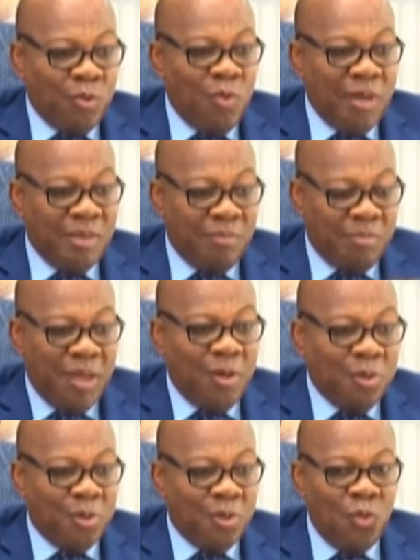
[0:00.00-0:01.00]
who has
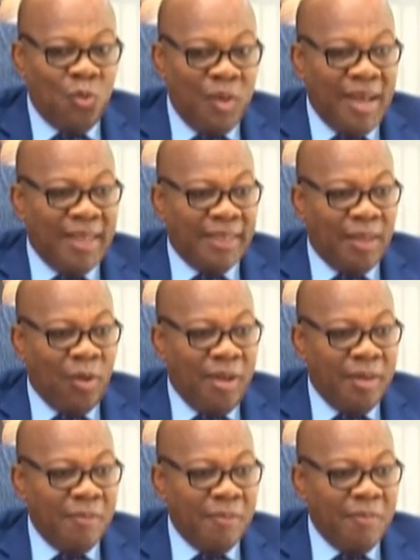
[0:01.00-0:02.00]
billions, who can get a lawyer.